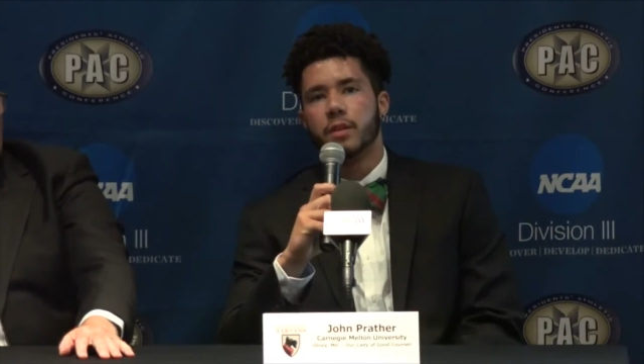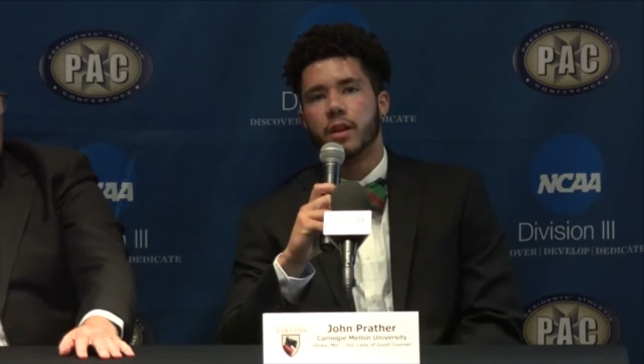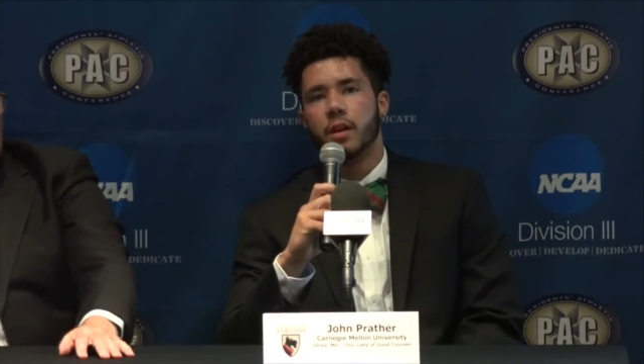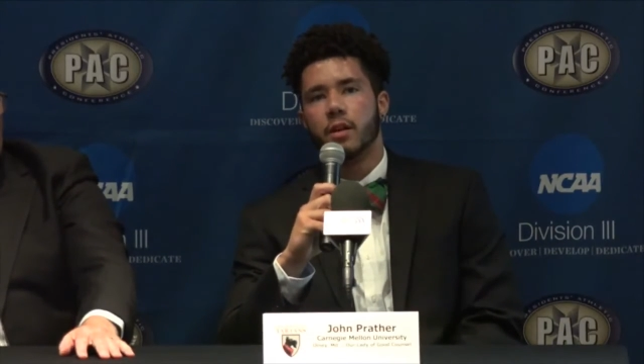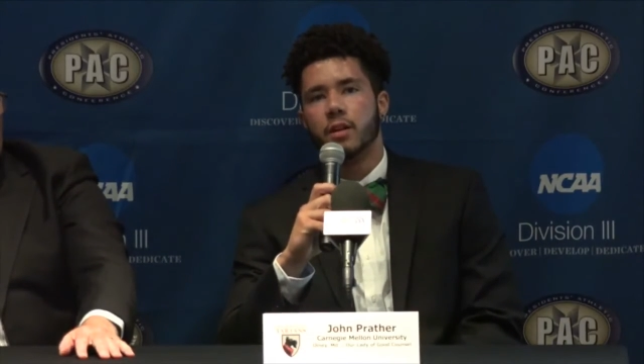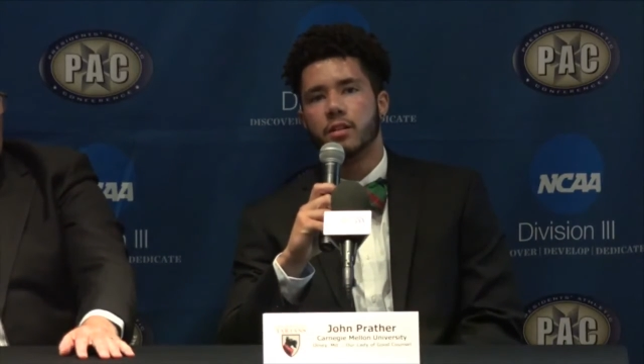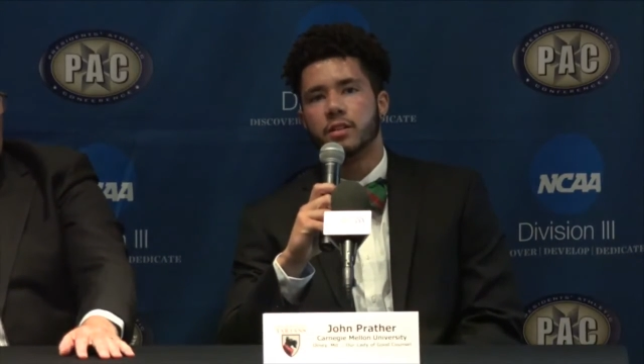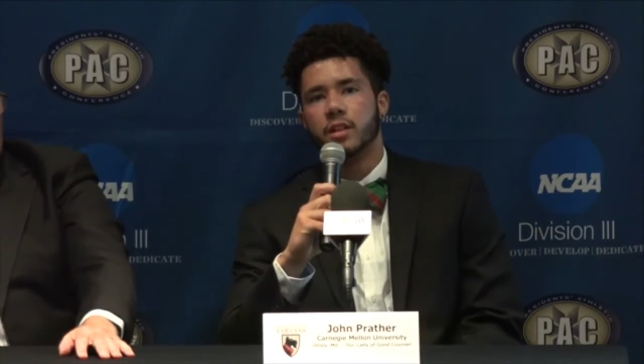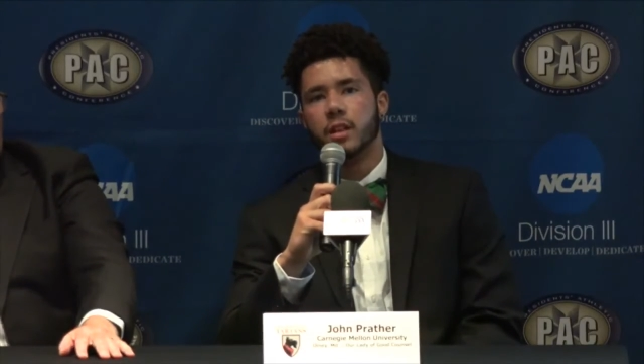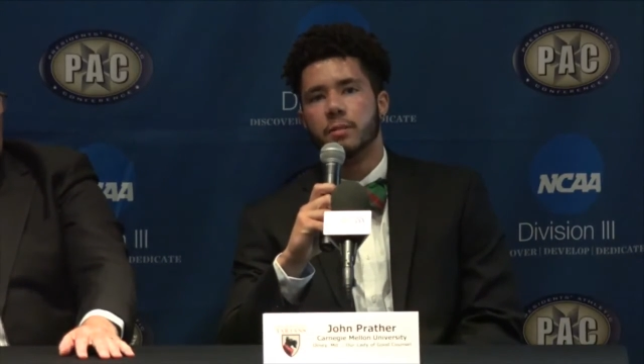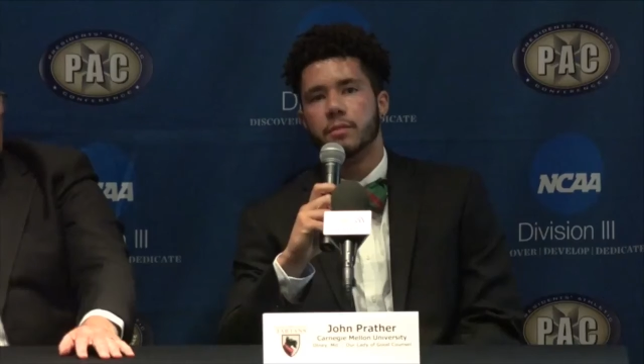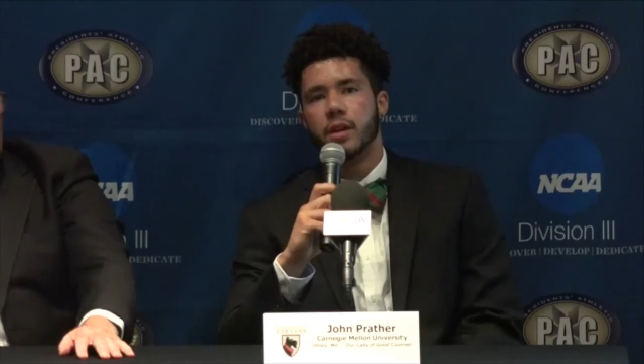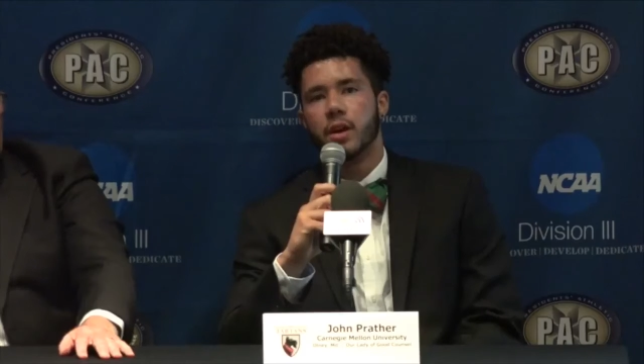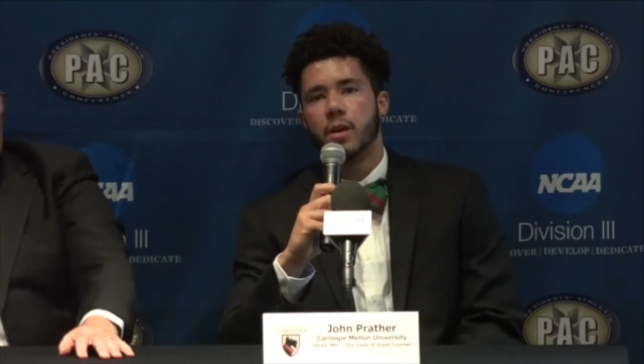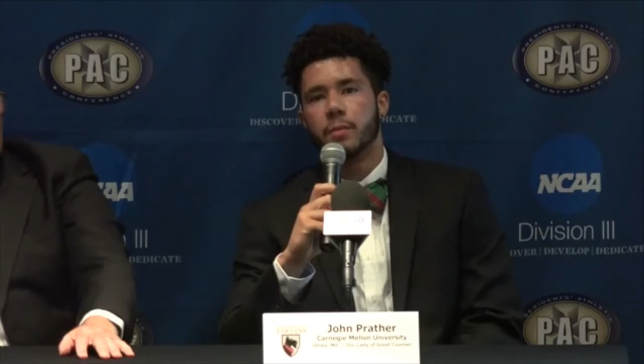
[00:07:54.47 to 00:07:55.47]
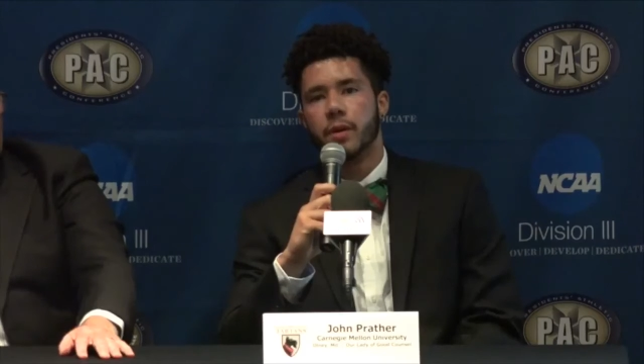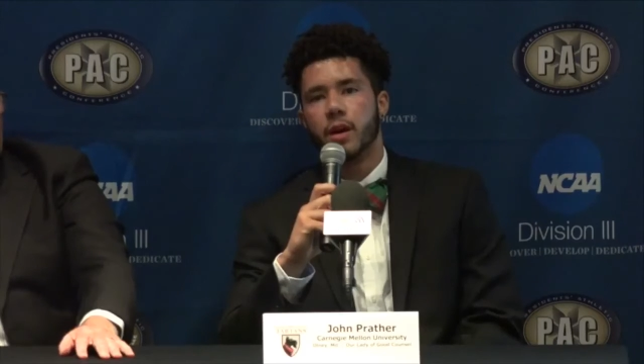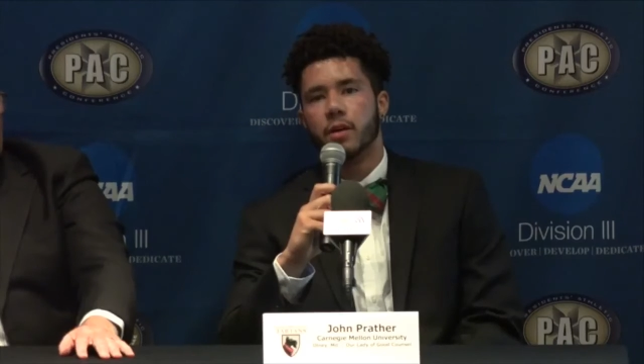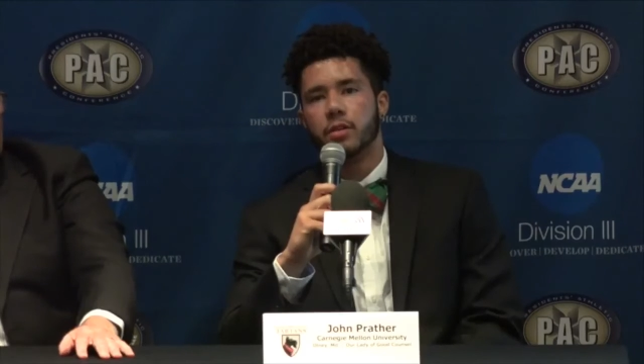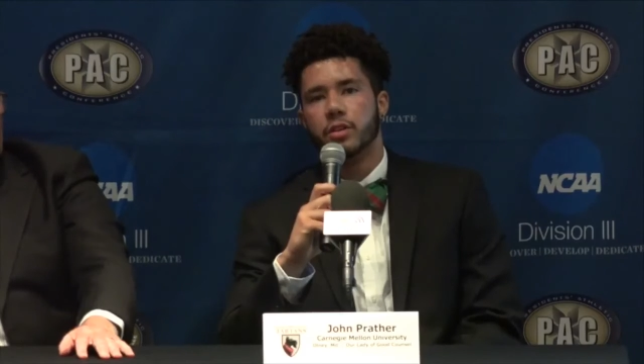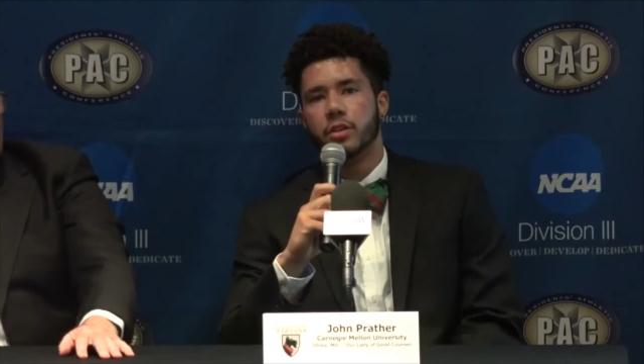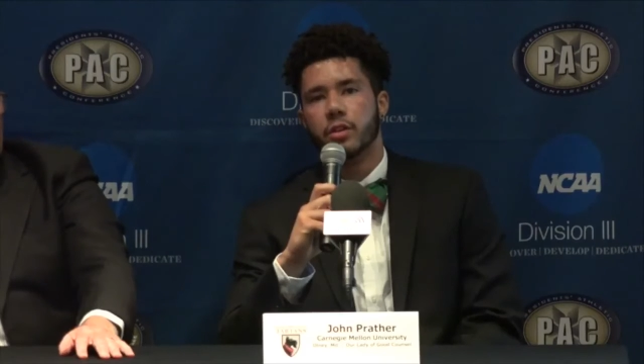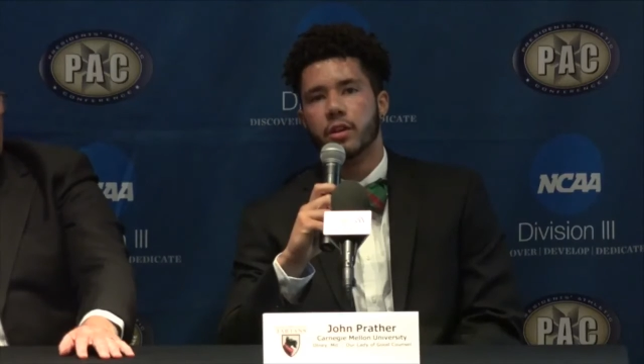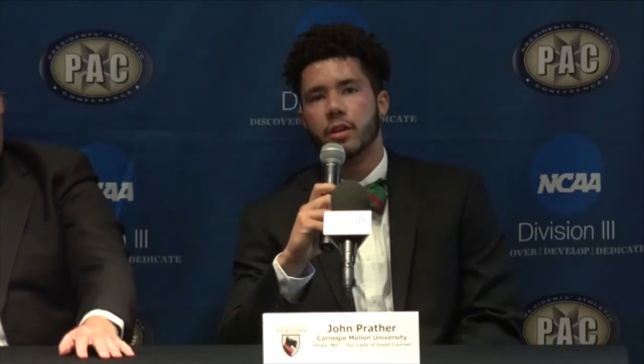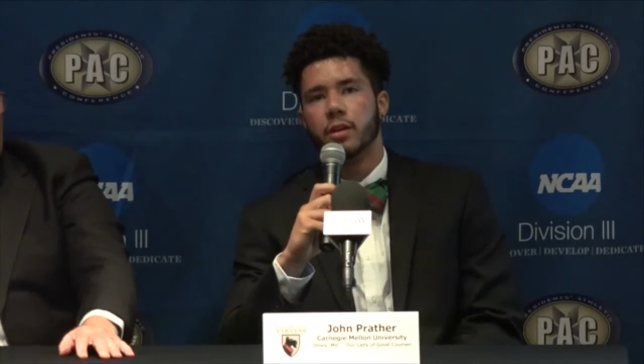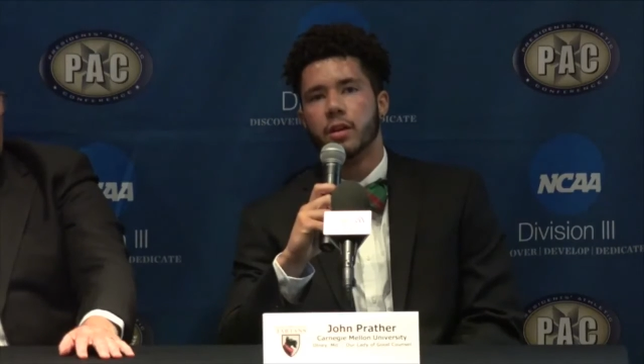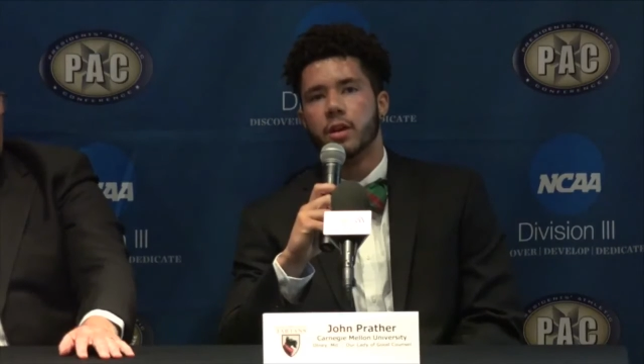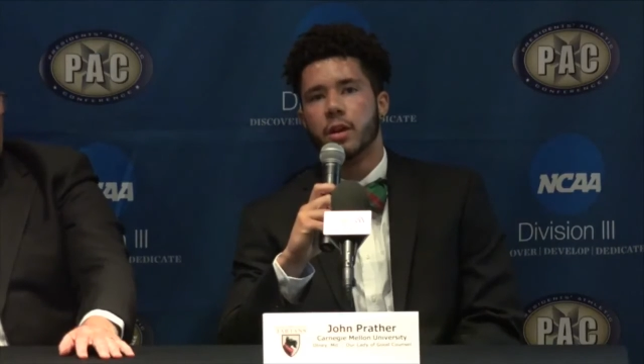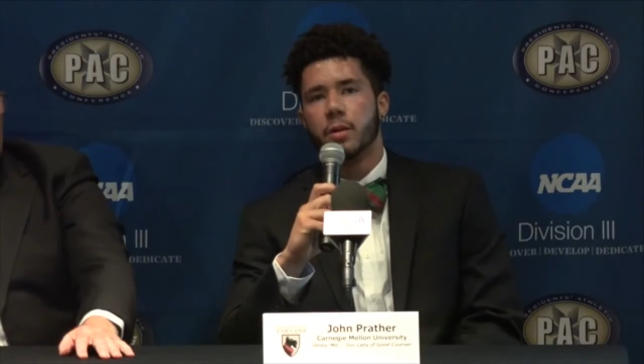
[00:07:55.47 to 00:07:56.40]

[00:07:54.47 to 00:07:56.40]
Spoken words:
player on our team to help out during